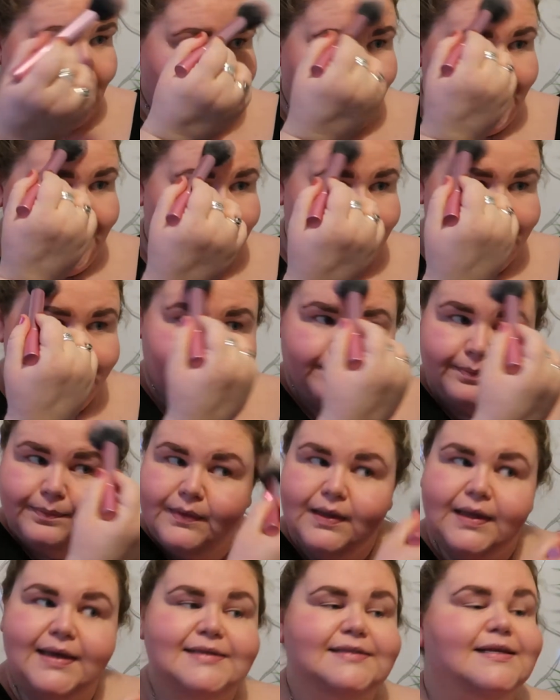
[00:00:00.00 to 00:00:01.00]

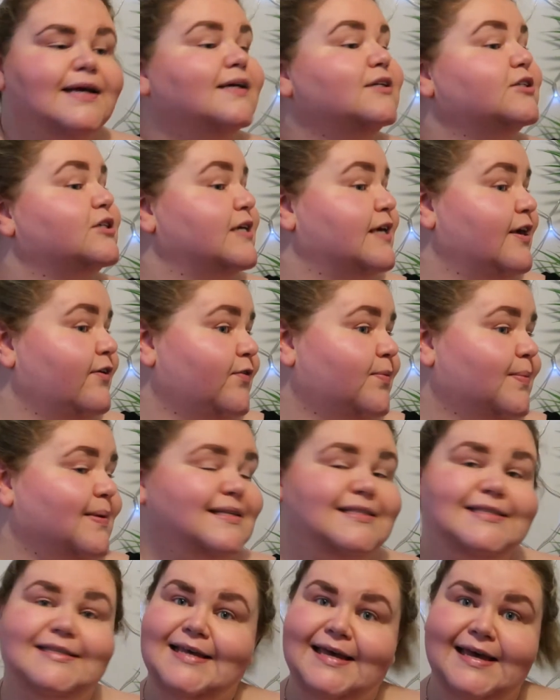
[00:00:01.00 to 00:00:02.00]
It's actually giving my
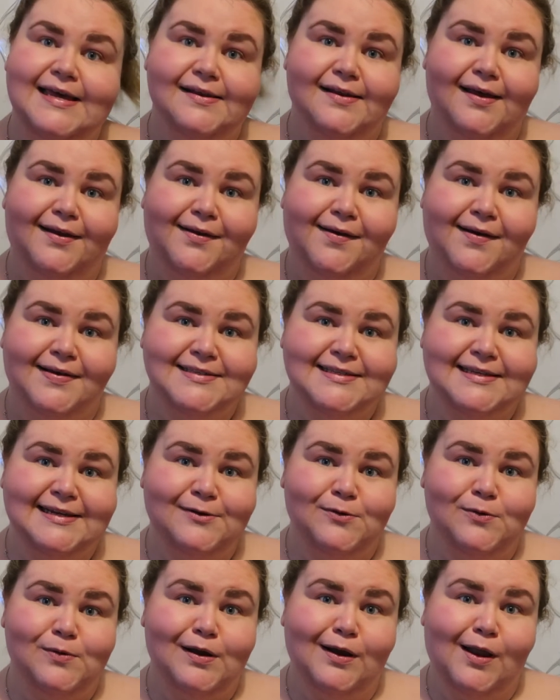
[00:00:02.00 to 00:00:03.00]
skin a nice
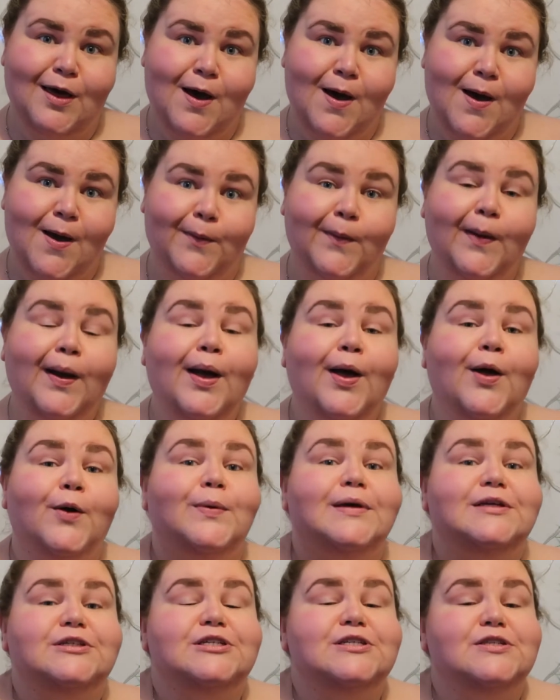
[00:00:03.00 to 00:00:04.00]
little glow,
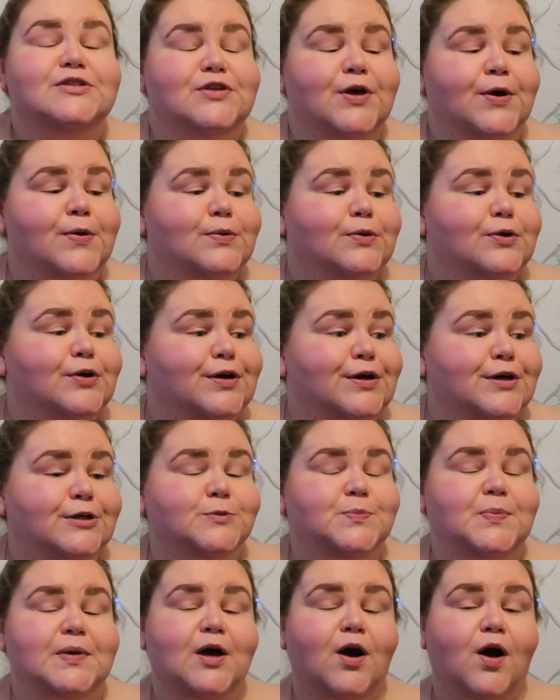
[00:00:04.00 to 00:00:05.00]
which is so
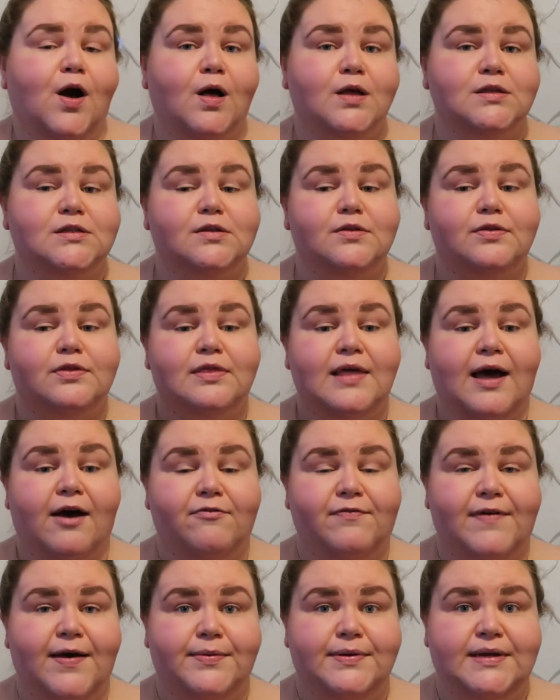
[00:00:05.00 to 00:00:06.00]
good because
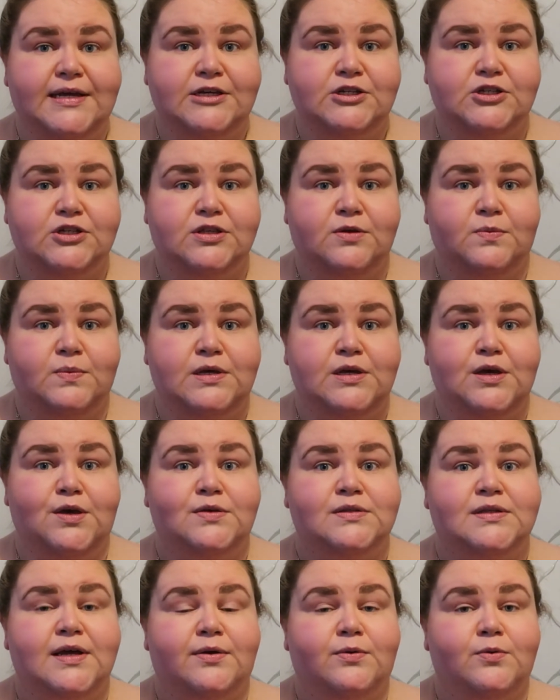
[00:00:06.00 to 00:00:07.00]
that foundation that we
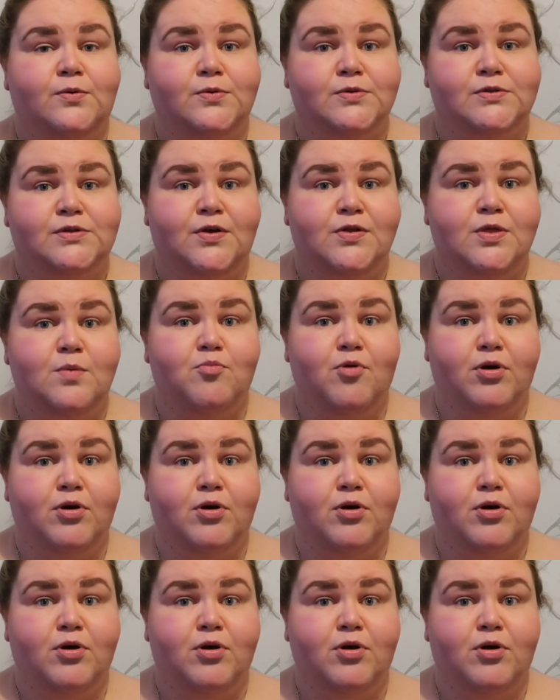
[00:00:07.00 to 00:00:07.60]
use and also the